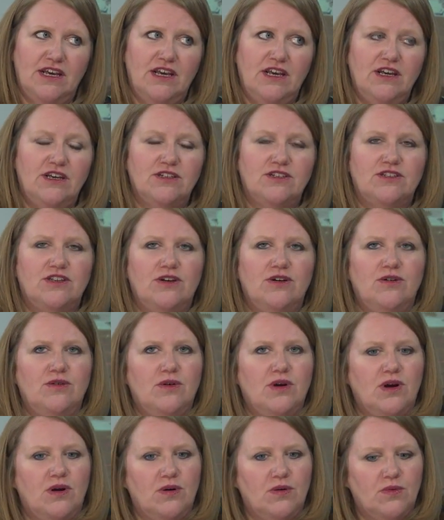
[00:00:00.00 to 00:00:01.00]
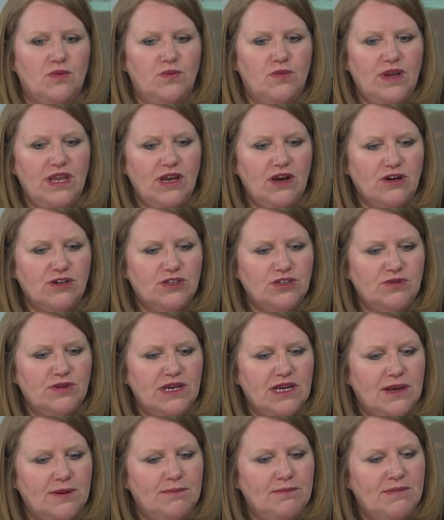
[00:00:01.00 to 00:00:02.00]
So we are
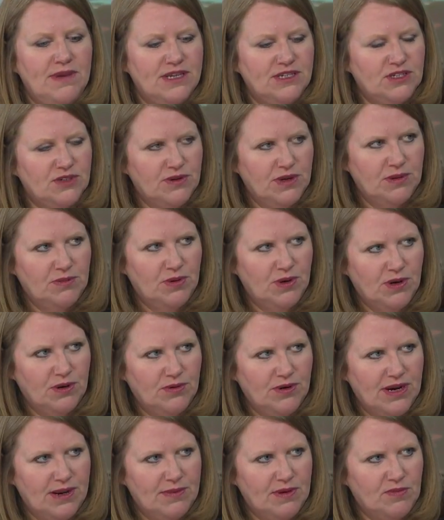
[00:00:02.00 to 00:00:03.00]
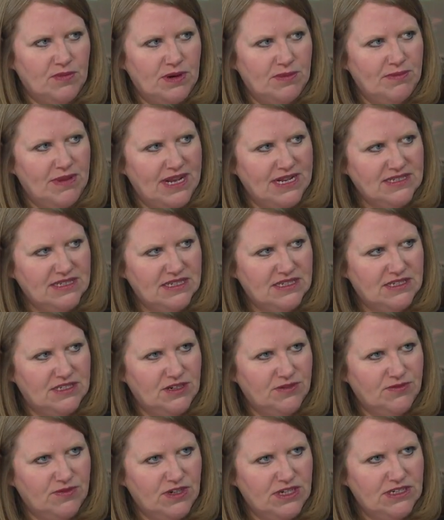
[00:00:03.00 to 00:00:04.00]
doing a mentoring program, and what makes us
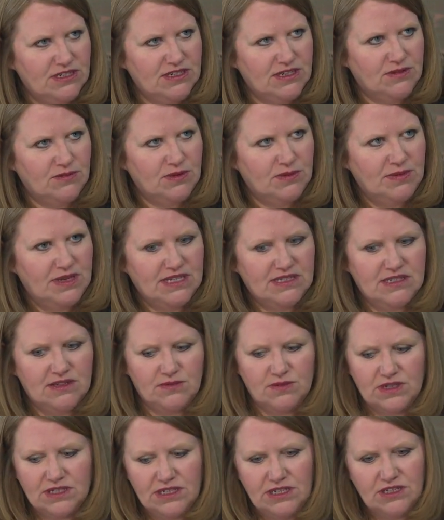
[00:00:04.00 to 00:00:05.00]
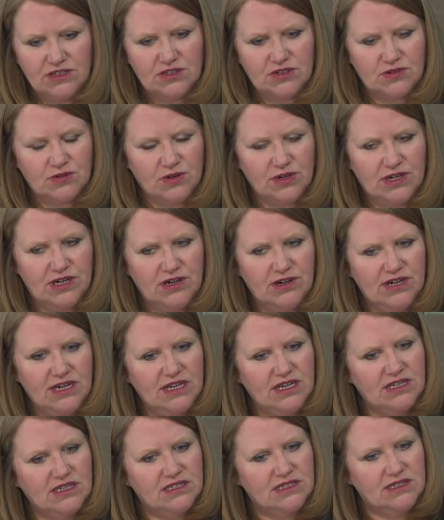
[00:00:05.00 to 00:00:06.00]
different and what makes it really extraordinary
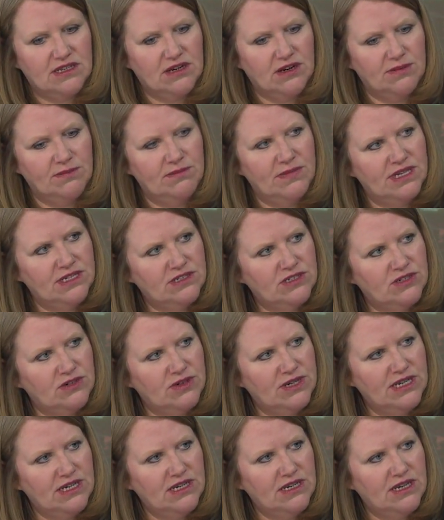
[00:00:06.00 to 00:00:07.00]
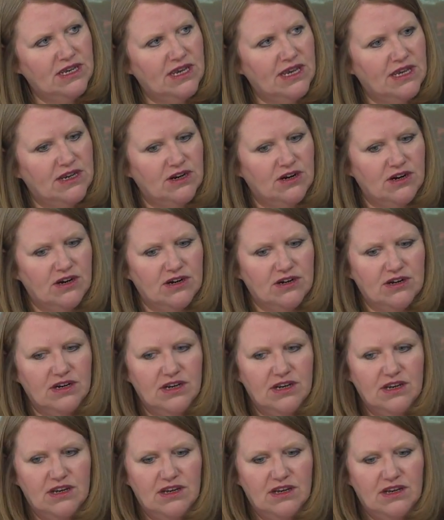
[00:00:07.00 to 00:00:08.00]
is that our mentoring and our
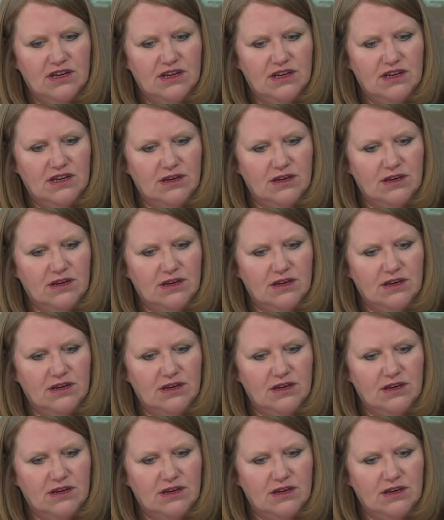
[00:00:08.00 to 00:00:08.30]
uh,